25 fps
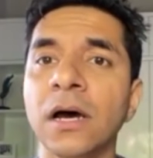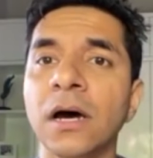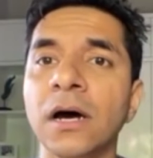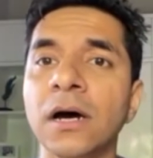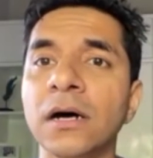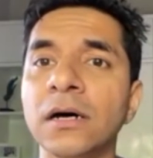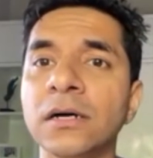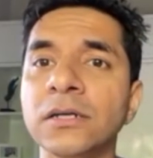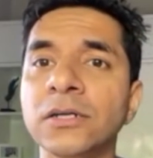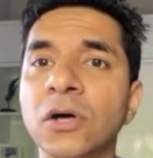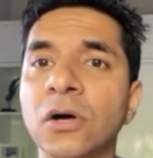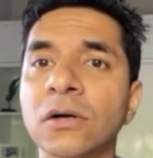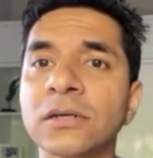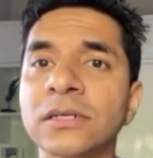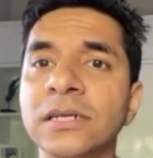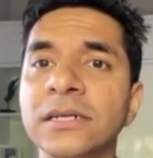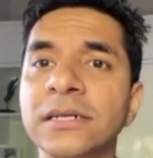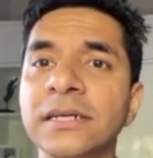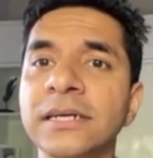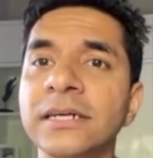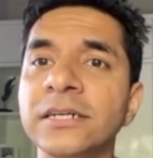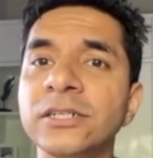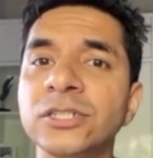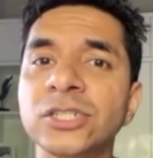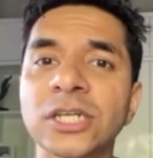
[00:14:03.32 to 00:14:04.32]
Dr.
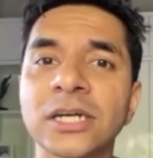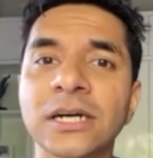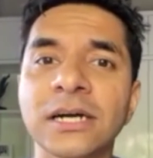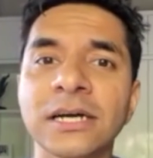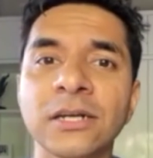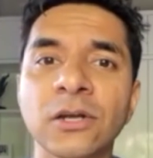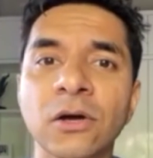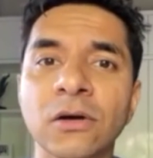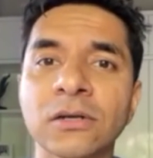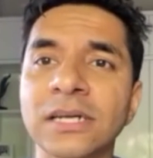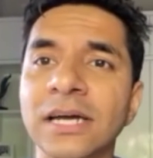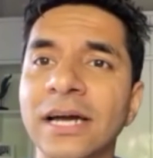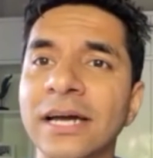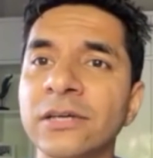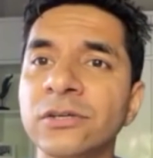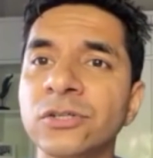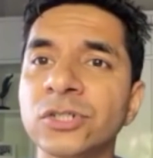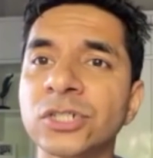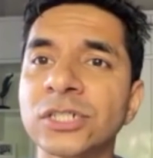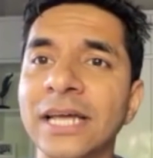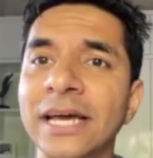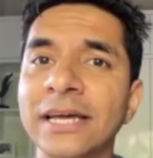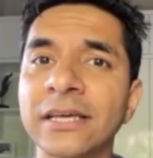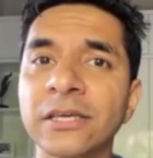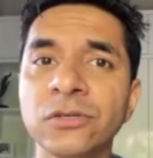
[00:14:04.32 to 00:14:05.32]
Dheerja and Dr.
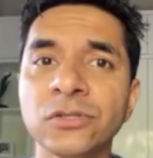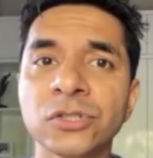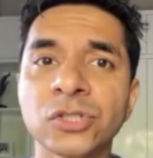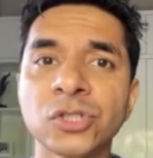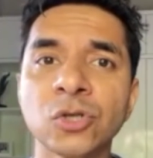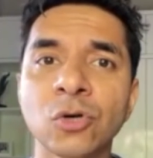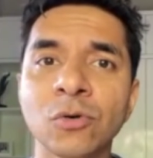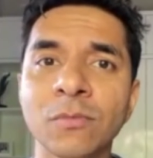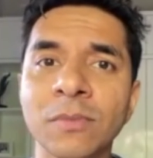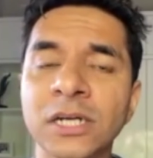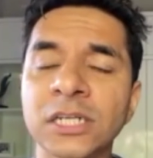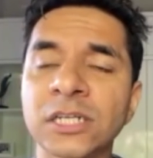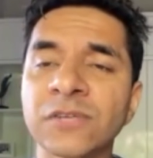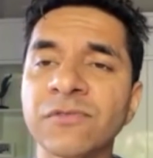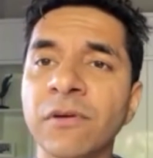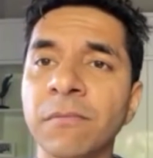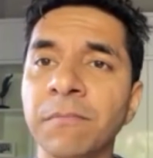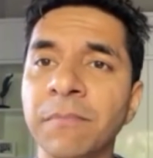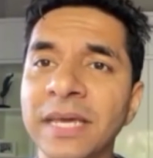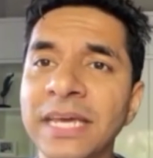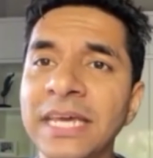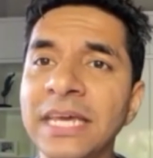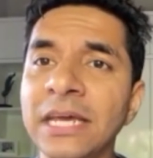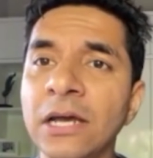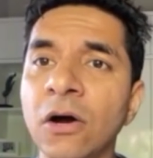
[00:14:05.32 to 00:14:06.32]
Aayush, thank you so much for
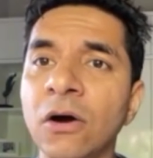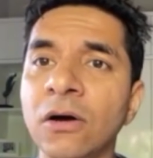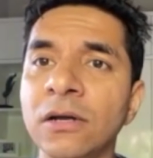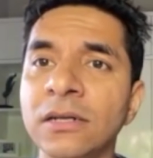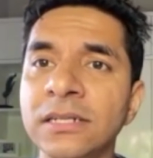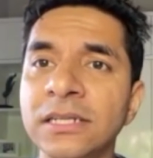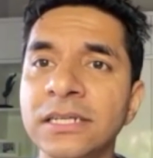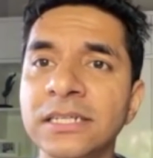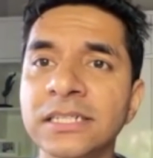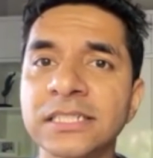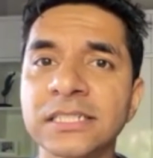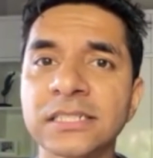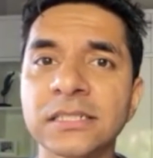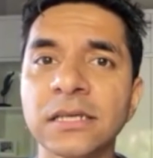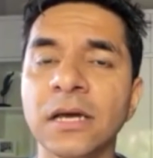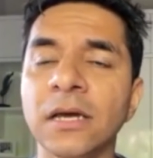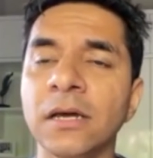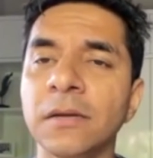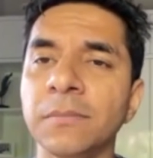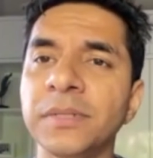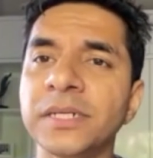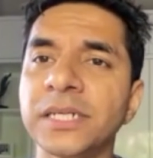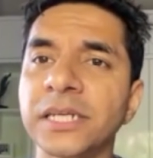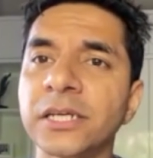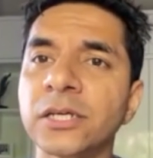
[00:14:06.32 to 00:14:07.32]
being on this
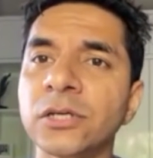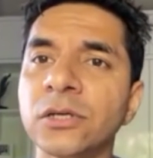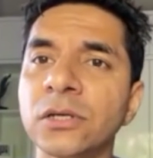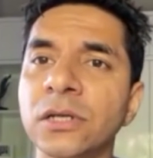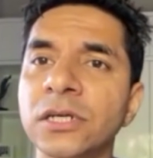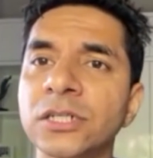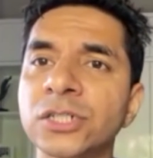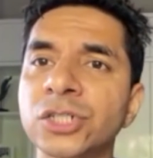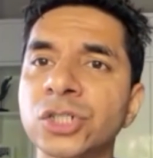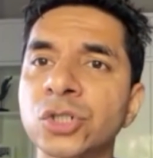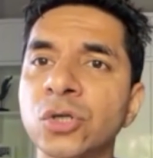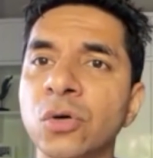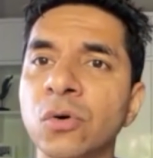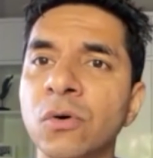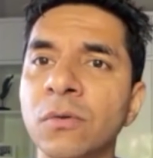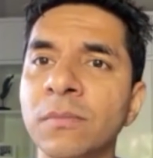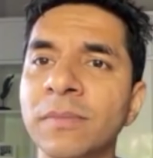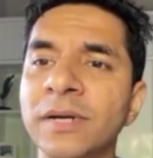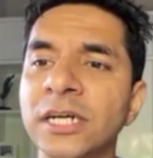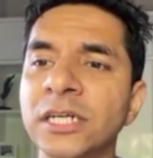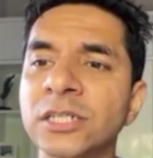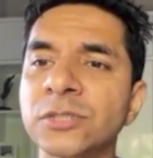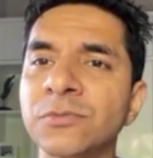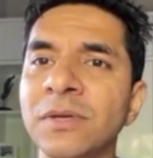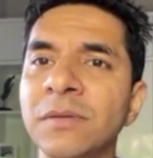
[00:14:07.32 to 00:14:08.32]
particular show
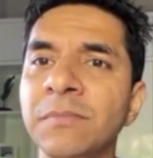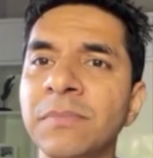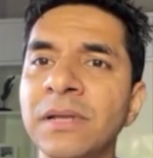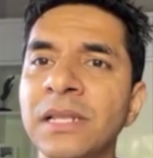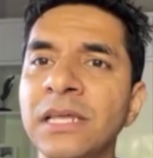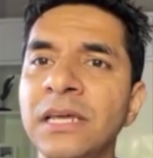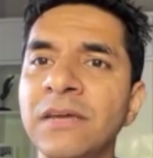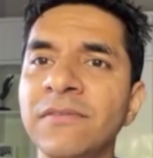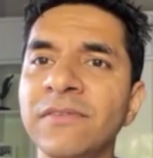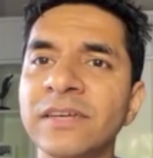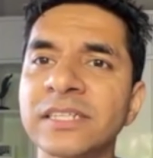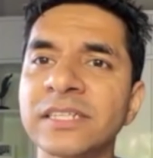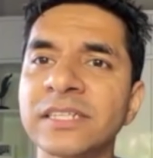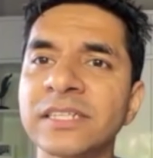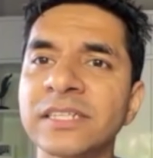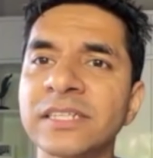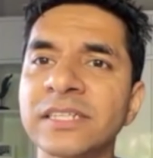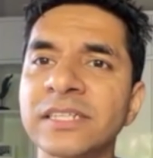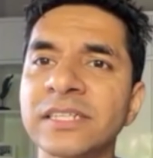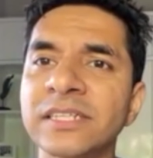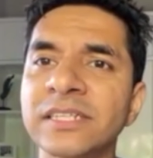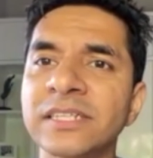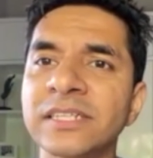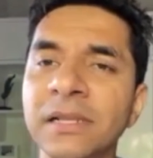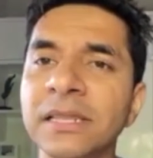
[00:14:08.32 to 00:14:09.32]
because we believe it's the
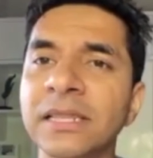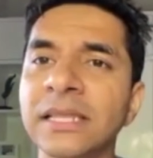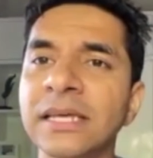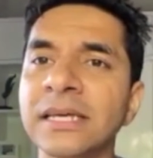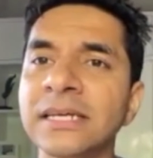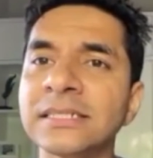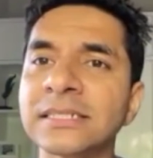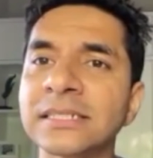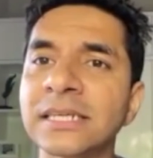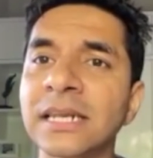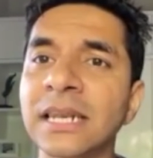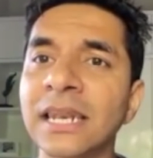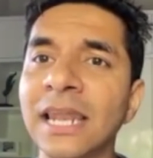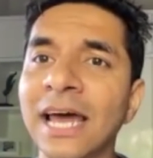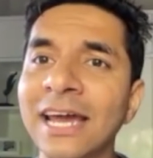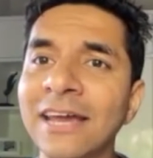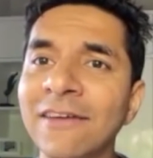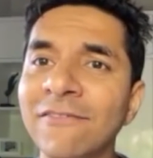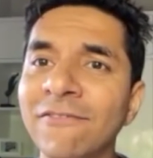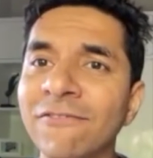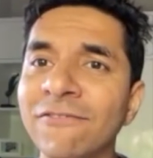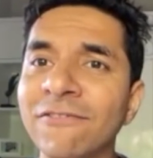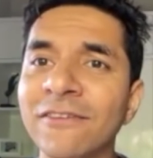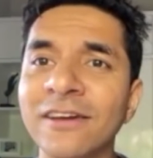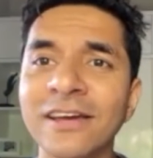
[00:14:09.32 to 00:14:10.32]
simple things in
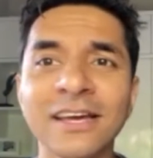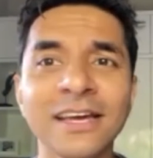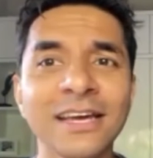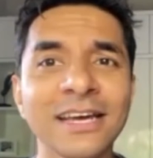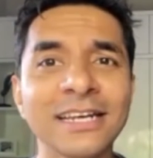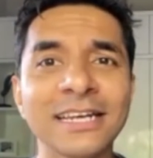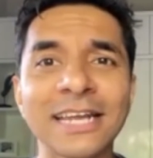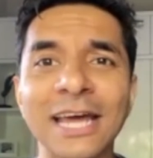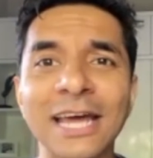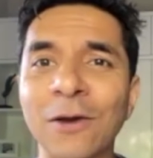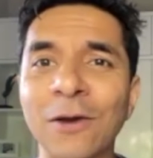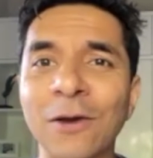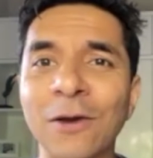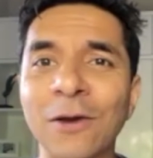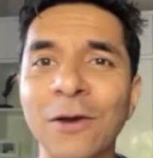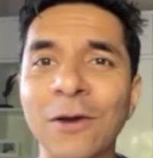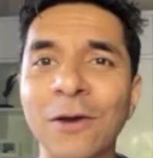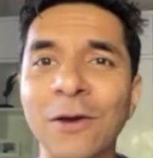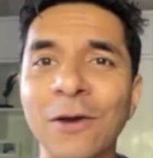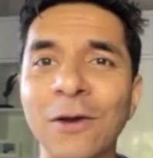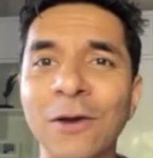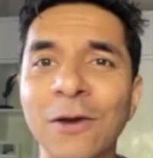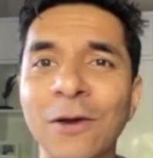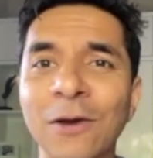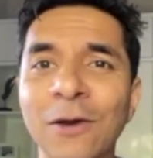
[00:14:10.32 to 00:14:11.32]
life that
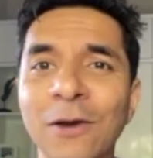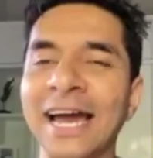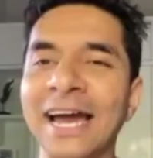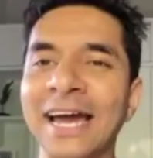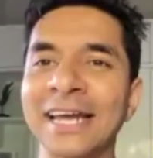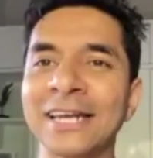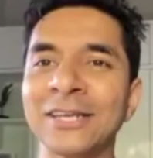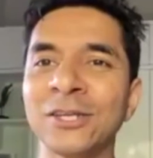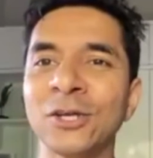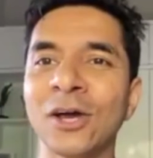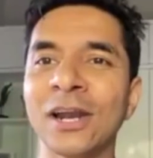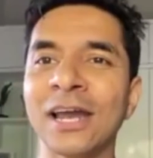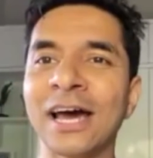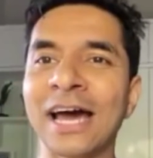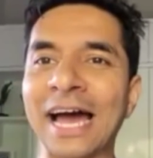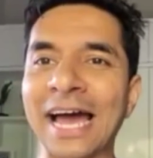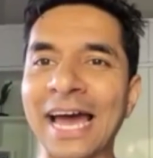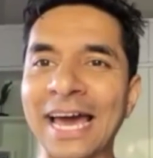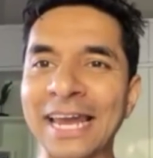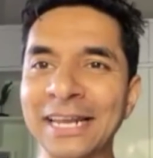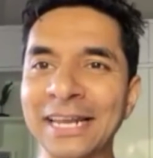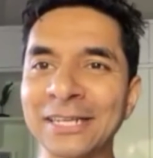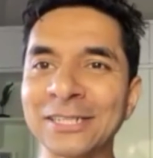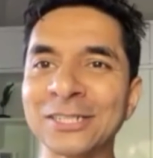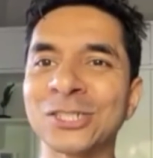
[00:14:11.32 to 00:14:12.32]
work. And y'all are
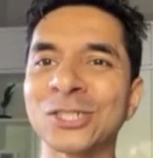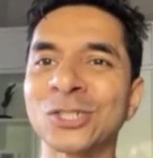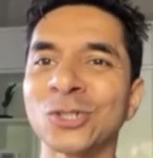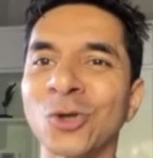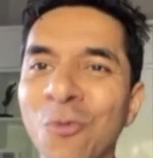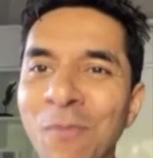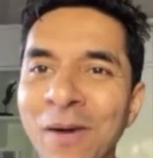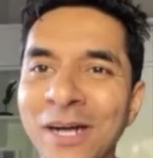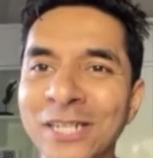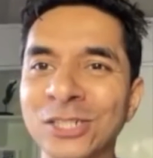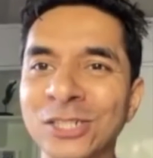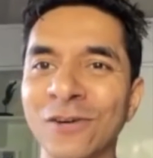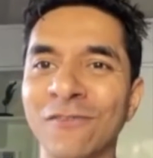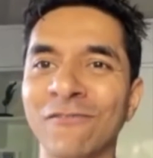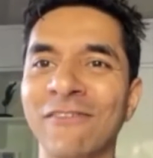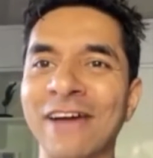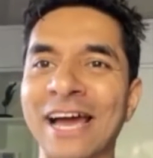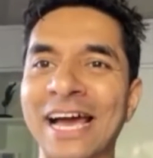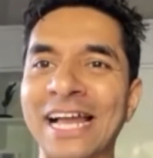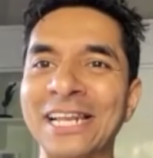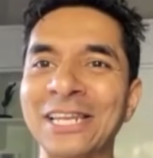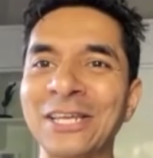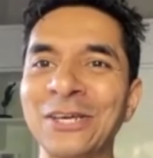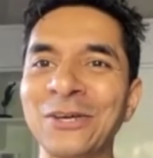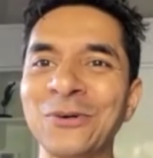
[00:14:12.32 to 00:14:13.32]
adding so much of
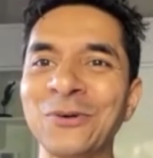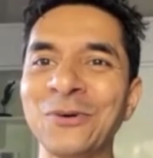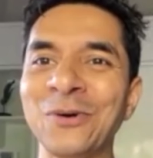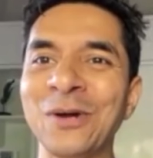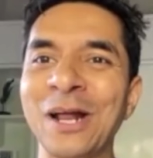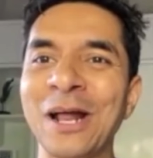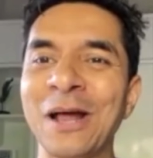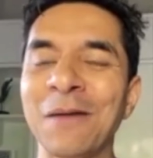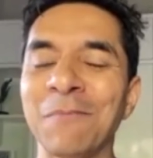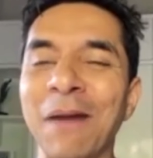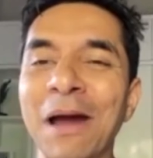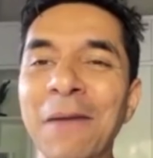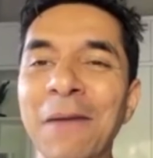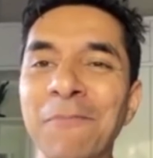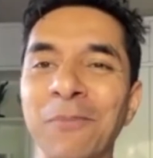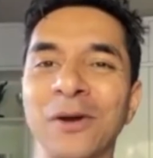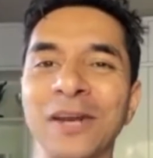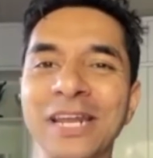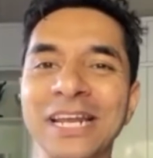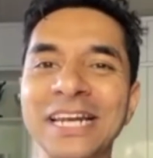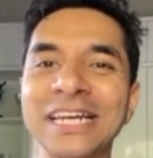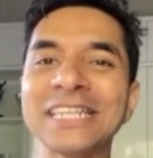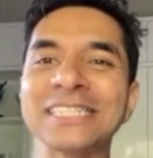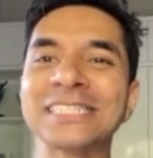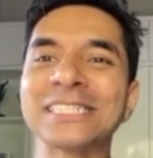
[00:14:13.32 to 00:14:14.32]
value by
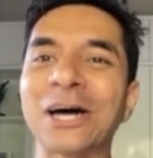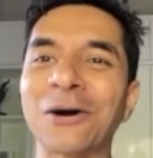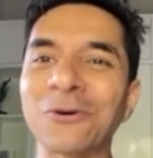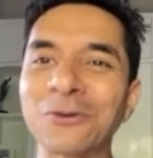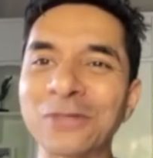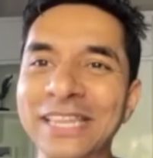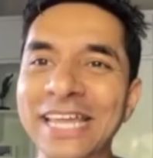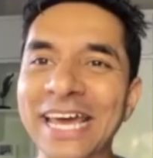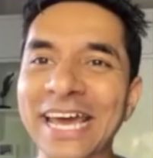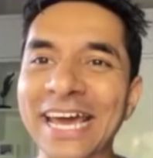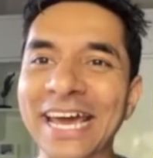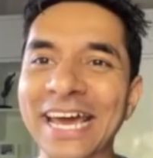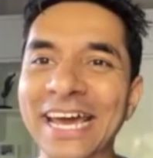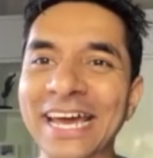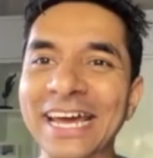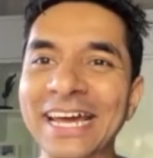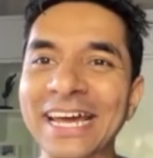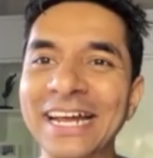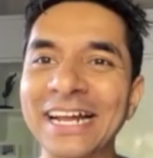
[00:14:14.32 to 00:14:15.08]
putting this out there,